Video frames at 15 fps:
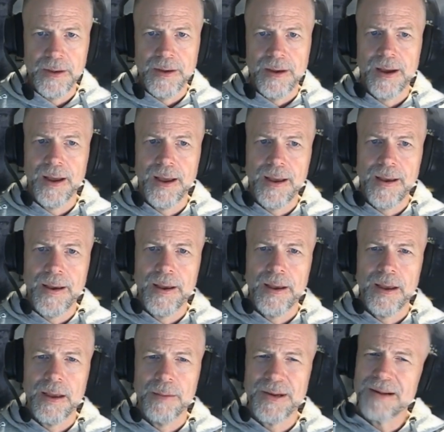
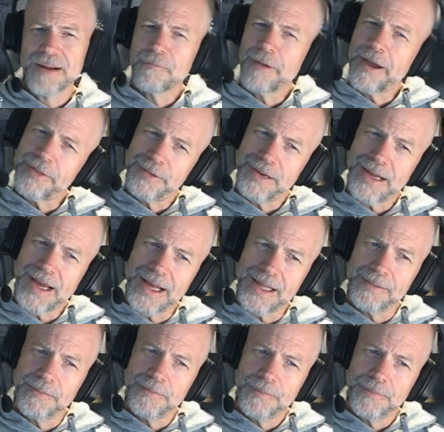but I'd rather not.